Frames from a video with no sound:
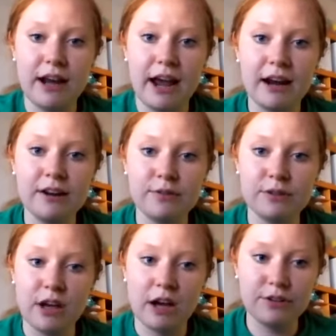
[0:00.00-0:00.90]
that added
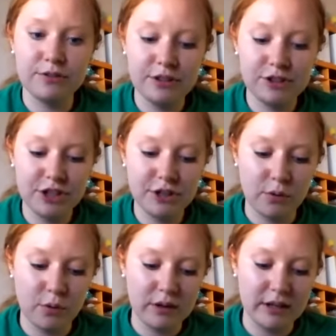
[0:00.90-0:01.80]
photography sheet
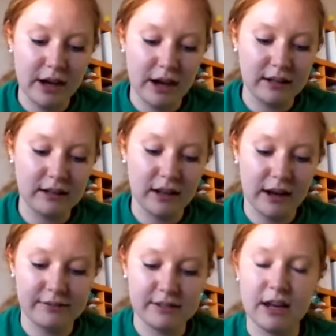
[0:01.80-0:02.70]
or the added
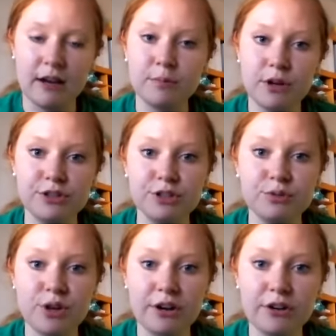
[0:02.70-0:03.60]
livestock
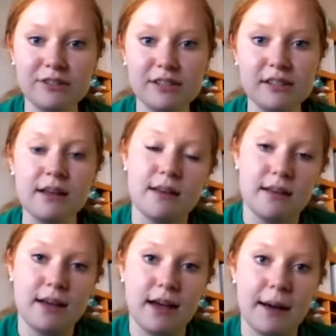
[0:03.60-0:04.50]
project records.
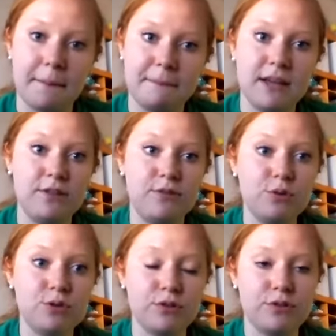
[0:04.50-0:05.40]
If
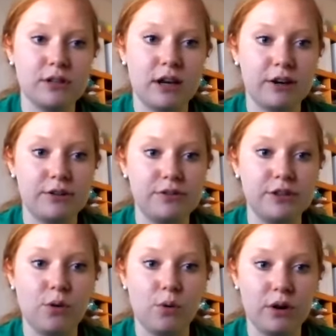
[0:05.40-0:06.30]
you took
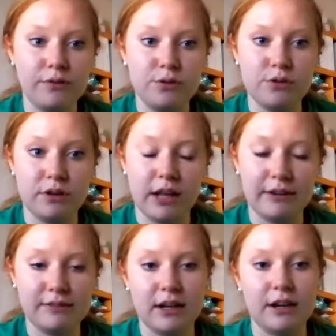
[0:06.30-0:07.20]
photography or if you took
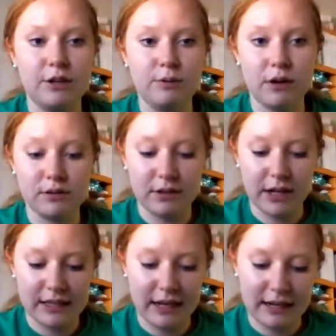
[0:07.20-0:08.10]
livestock, you would also
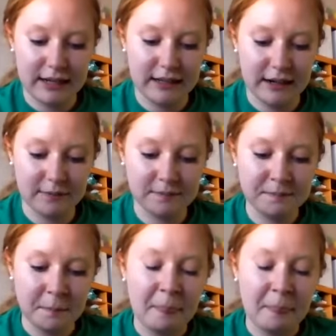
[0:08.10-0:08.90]
add that in there.